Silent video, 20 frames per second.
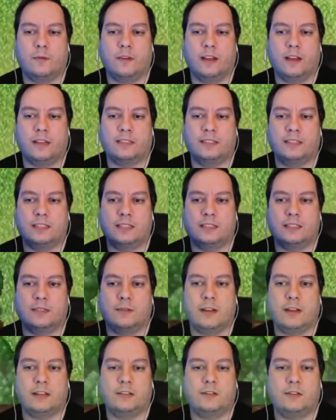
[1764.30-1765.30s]
got
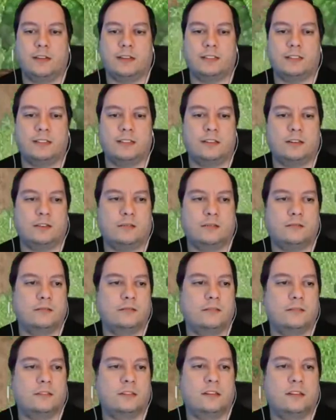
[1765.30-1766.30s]
2,000 gil.
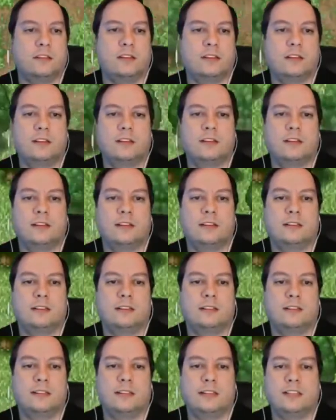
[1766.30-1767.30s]

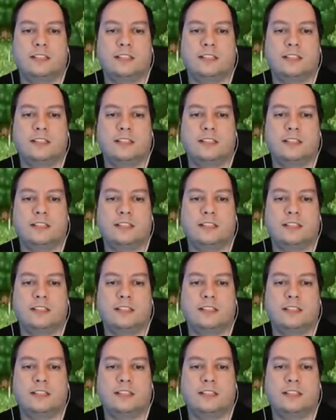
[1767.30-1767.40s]
I just